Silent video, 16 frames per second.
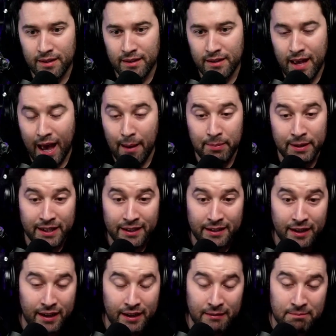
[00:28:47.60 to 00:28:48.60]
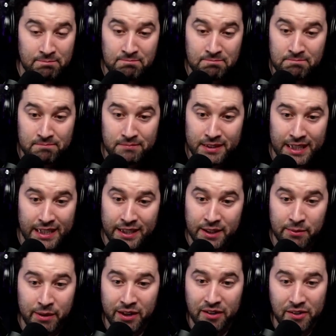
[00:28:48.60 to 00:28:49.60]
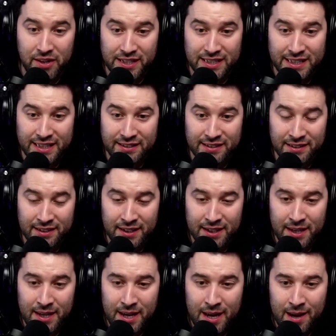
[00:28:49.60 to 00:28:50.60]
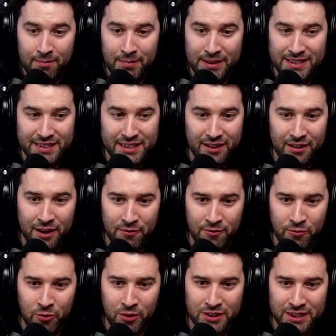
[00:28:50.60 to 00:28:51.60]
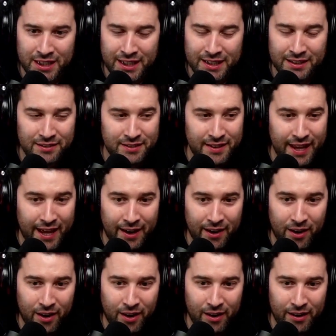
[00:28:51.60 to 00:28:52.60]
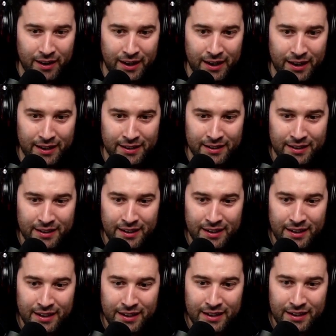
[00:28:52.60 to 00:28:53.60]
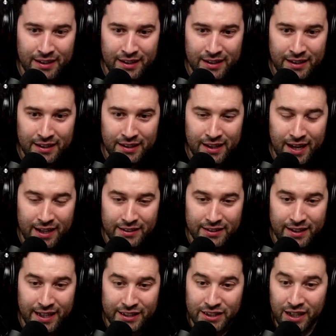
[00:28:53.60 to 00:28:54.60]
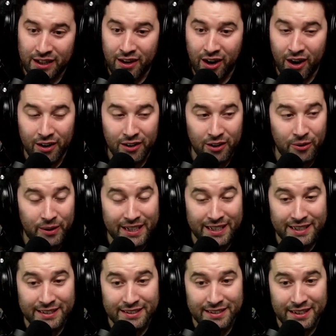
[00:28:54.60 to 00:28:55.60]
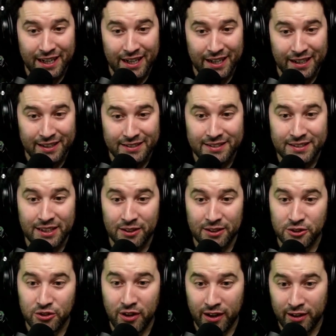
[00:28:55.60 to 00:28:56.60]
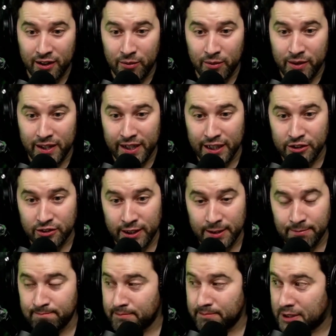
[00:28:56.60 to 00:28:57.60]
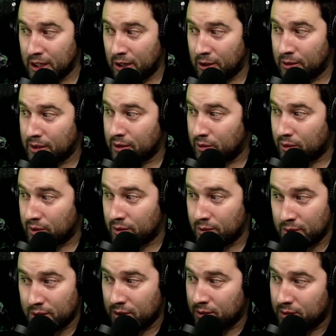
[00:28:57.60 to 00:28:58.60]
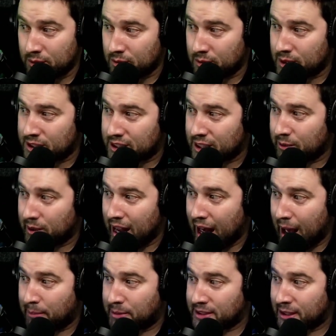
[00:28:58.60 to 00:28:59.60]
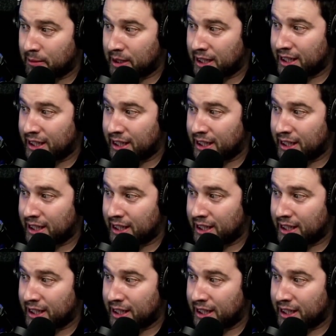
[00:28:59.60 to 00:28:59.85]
the middle of the season. But still unfortunate that that Giancarlo is still struggling with an injury. So we'll see what happens. I mean,